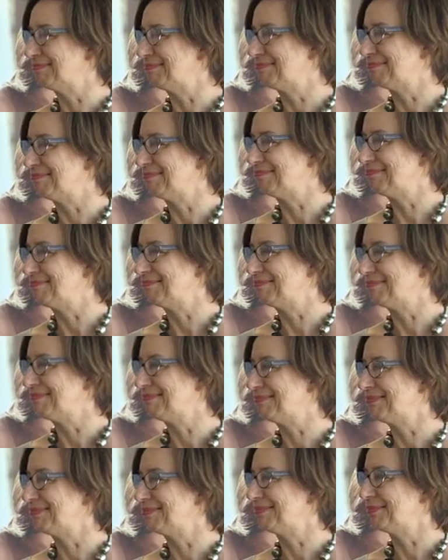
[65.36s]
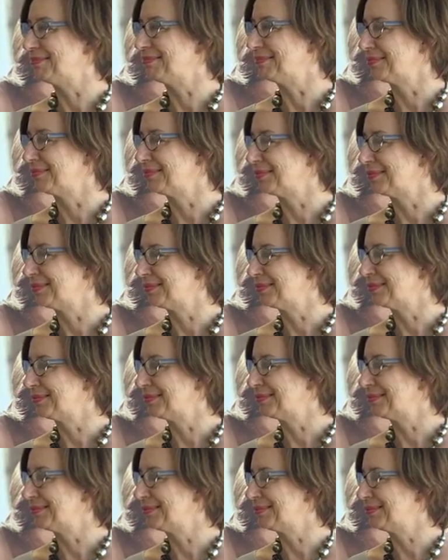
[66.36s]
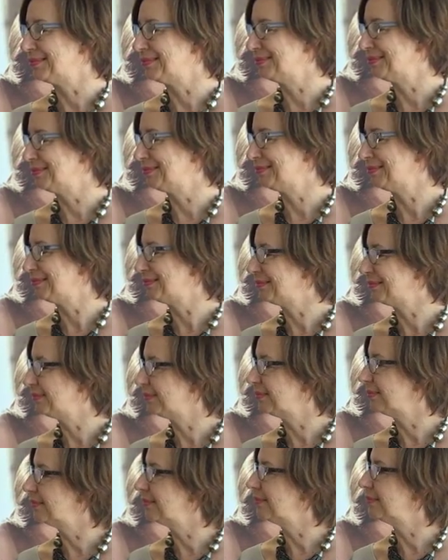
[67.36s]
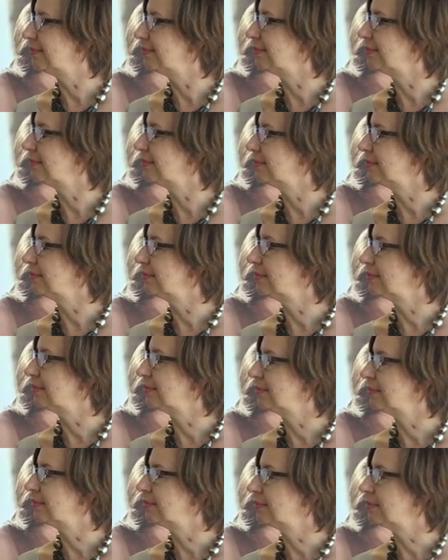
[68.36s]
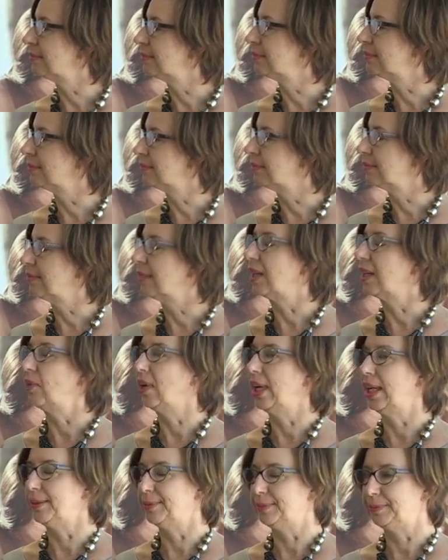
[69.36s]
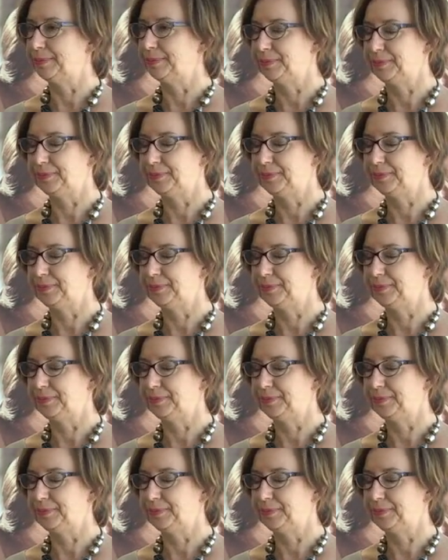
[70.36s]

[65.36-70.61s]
(silent)